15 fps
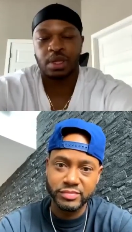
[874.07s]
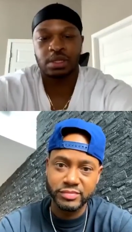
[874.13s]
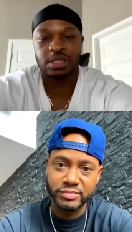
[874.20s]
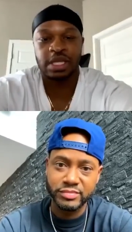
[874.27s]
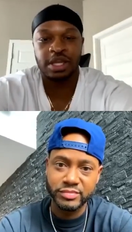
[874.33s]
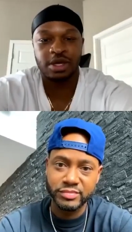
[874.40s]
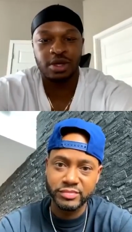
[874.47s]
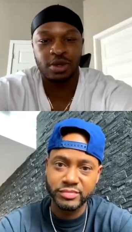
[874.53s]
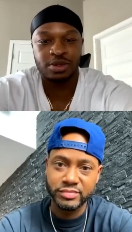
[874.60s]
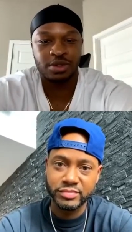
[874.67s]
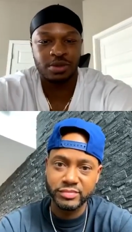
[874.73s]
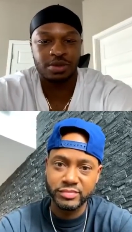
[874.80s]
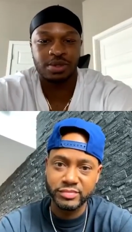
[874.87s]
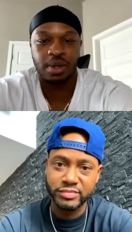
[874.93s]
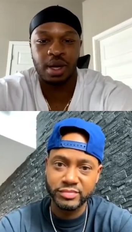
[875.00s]
Speaker 1: senior
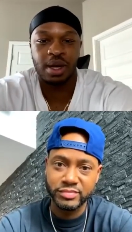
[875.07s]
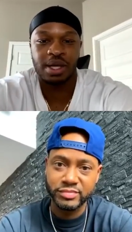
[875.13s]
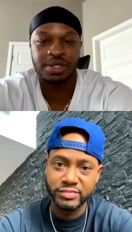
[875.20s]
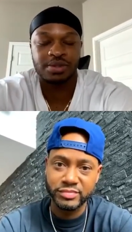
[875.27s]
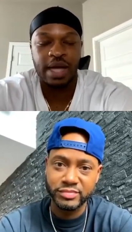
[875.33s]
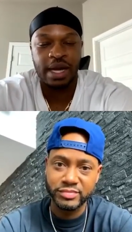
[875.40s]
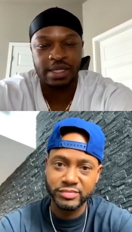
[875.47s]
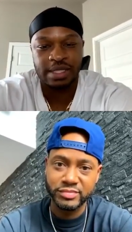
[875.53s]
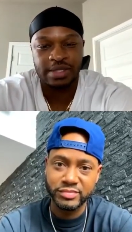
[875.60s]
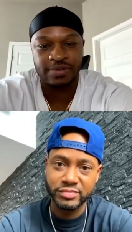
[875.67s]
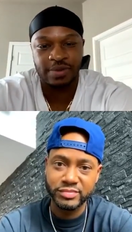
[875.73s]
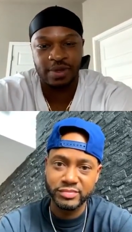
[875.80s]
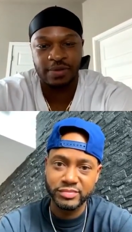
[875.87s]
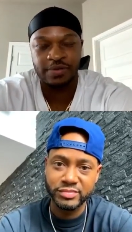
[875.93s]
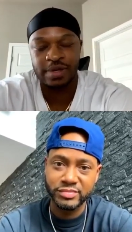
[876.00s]
cultural uh, strategist
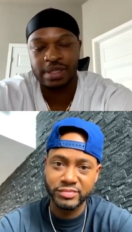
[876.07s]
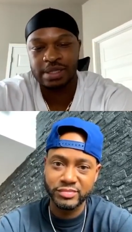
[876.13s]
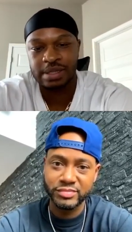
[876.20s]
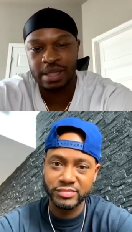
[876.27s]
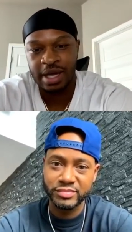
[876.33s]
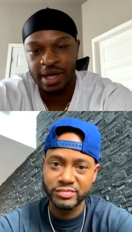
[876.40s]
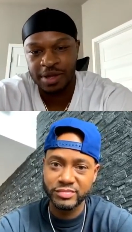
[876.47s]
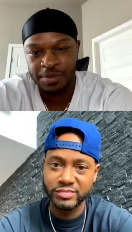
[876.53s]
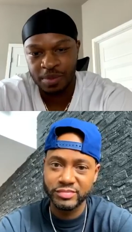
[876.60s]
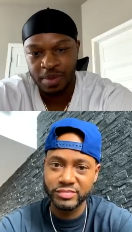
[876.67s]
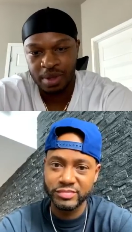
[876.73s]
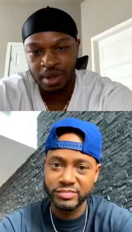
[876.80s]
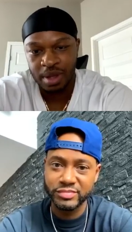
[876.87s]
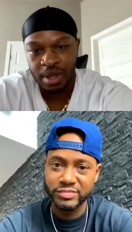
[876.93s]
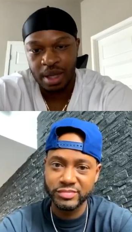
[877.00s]
for Finish Line,
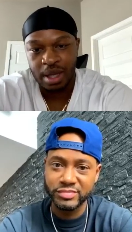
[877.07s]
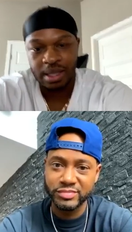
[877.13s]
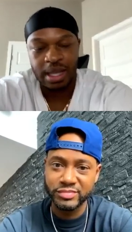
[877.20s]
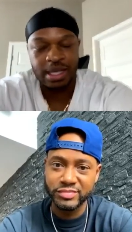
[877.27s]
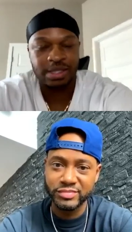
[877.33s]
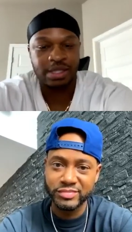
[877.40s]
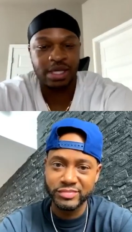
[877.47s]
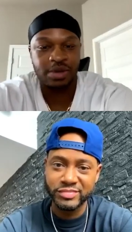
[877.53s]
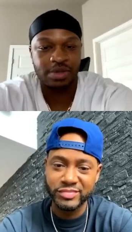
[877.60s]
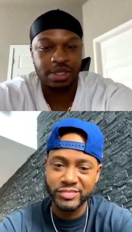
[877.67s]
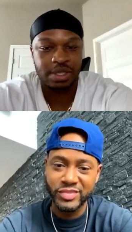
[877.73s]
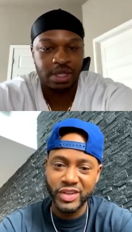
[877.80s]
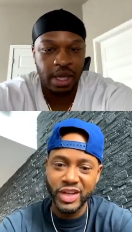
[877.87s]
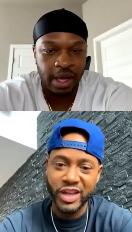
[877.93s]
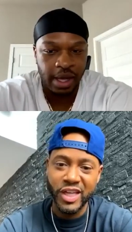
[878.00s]
and that's Terrence
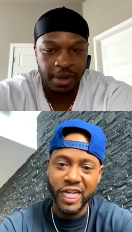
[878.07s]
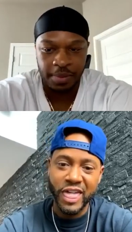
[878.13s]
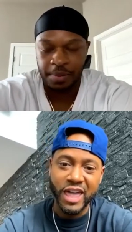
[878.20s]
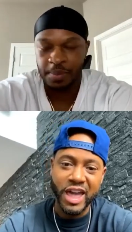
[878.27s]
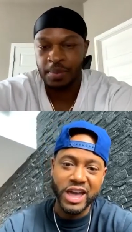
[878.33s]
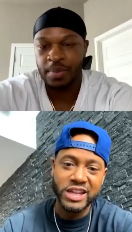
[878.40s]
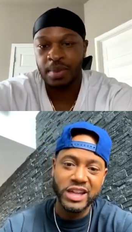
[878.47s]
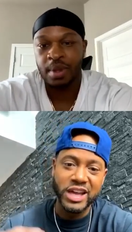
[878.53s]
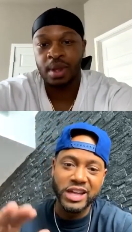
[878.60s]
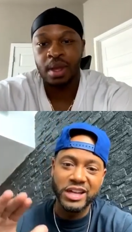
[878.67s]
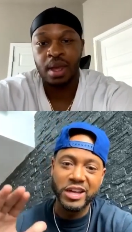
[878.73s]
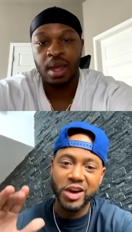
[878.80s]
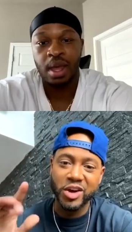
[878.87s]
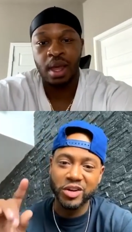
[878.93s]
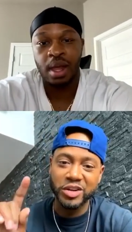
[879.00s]
J. And let, and
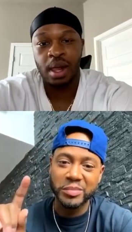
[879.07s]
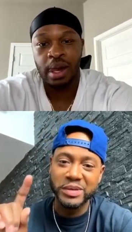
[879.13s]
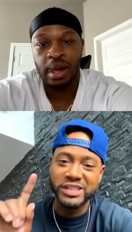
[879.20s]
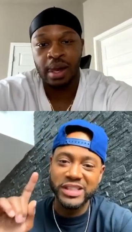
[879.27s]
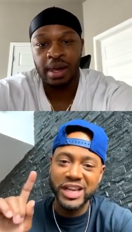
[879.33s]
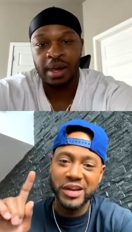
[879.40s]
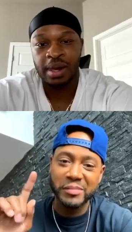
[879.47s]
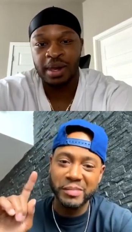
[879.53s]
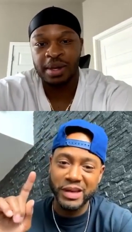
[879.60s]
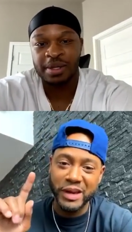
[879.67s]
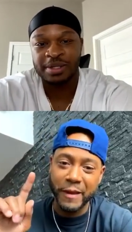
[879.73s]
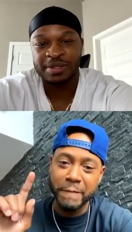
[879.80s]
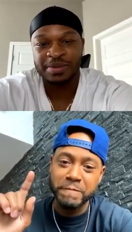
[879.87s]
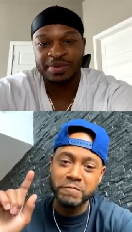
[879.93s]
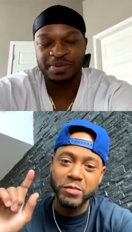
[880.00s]
let, hold, let me take a
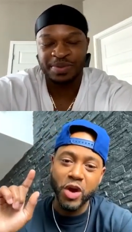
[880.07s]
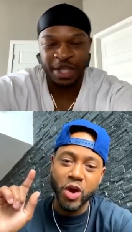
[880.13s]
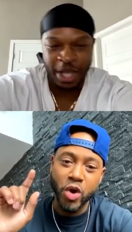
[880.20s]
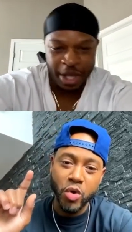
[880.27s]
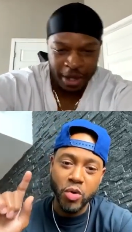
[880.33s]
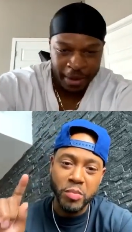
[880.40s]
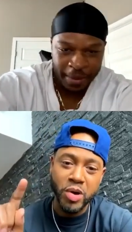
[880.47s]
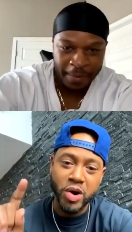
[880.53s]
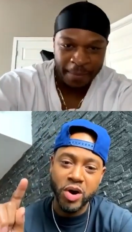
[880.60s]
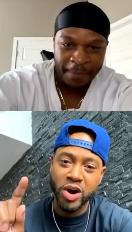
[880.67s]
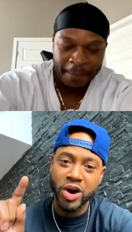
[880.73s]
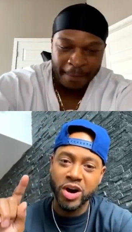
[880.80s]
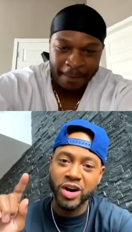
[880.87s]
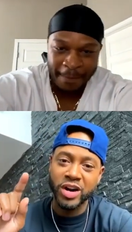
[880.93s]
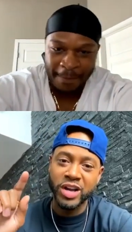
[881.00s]
minute.
Speaker 2: Yeah.
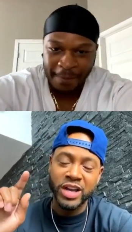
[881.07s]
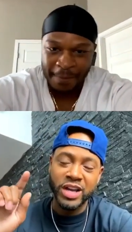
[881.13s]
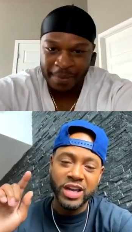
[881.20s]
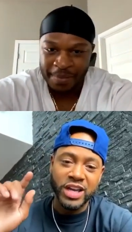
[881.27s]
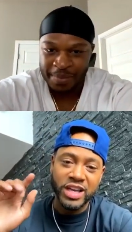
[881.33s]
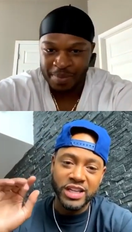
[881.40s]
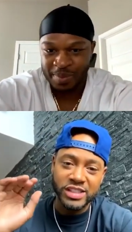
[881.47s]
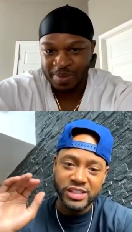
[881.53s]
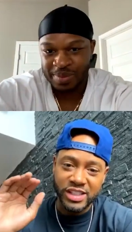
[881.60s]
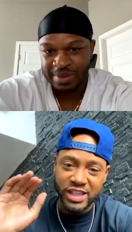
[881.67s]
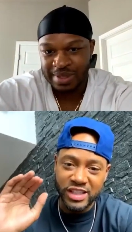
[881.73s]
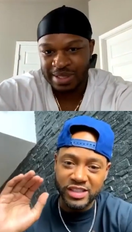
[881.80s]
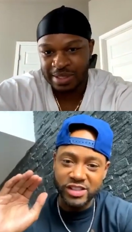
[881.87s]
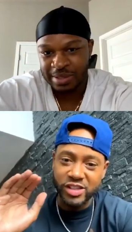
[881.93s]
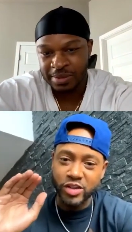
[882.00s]
Omar is
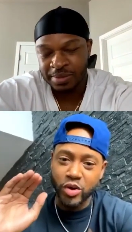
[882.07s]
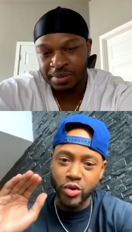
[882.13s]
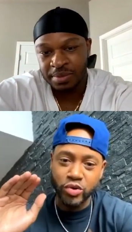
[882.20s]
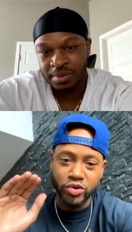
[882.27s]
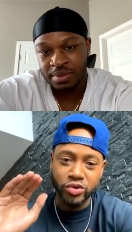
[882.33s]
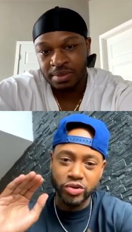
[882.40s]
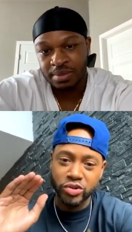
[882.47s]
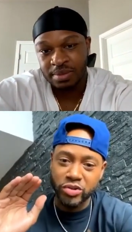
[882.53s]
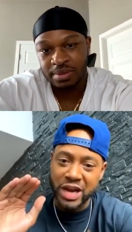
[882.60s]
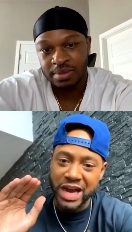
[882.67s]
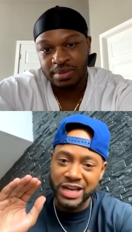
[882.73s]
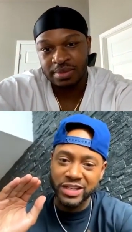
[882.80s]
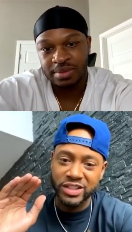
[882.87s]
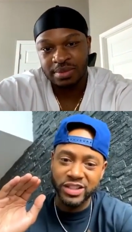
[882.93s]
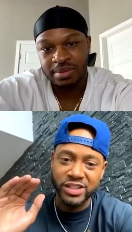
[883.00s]
is the cultural
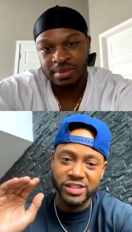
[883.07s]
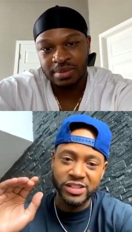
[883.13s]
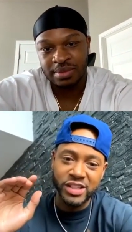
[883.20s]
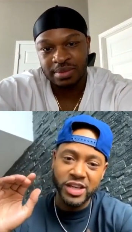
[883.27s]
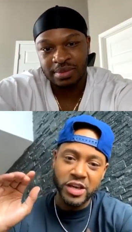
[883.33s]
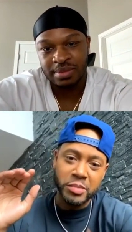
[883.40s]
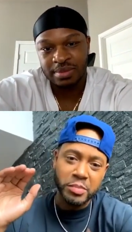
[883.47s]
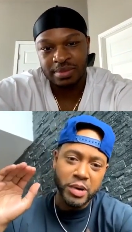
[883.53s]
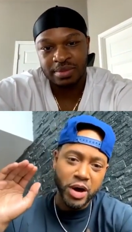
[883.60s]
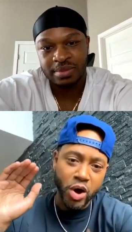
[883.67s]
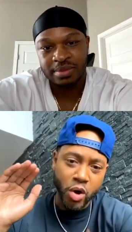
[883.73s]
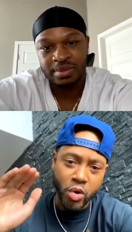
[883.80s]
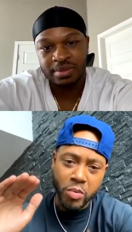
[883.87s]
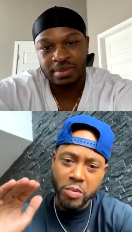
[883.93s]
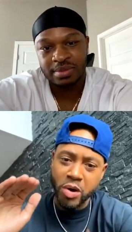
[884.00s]
strategist, but
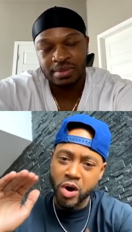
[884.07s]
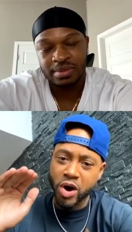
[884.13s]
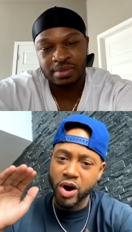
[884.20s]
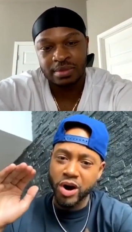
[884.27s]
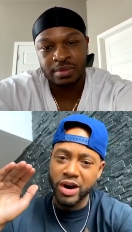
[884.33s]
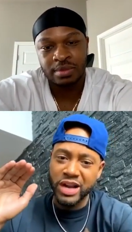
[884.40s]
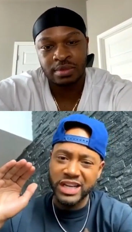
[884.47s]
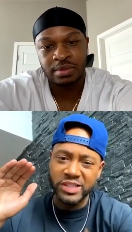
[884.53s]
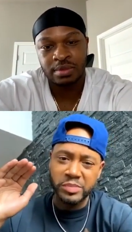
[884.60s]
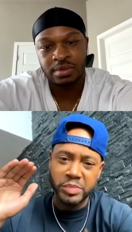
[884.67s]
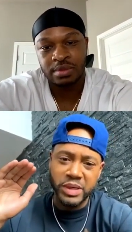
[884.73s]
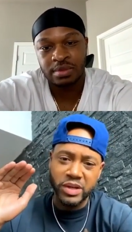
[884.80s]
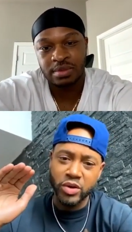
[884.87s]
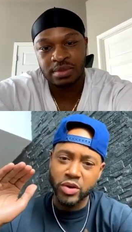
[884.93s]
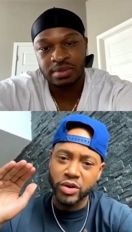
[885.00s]
Omar has
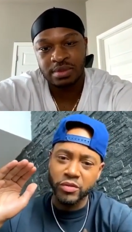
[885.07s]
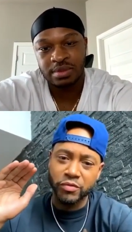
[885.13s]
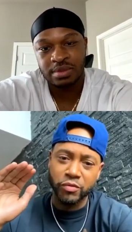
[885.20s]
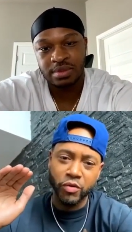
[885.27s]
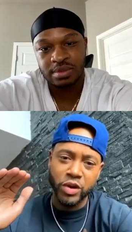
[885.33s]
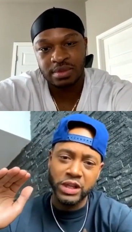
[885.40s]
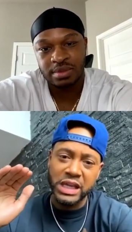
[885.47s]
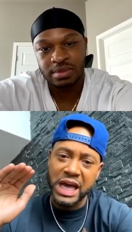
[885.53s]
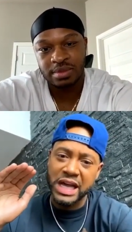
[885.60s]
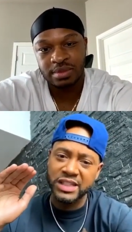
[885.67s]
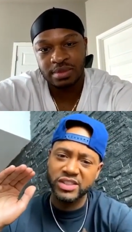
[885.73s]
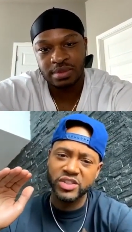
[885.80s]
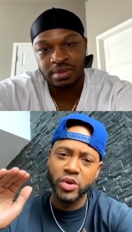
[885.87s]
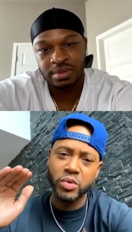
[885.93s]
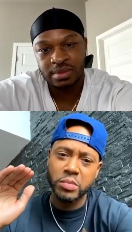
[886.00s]
been on the front line so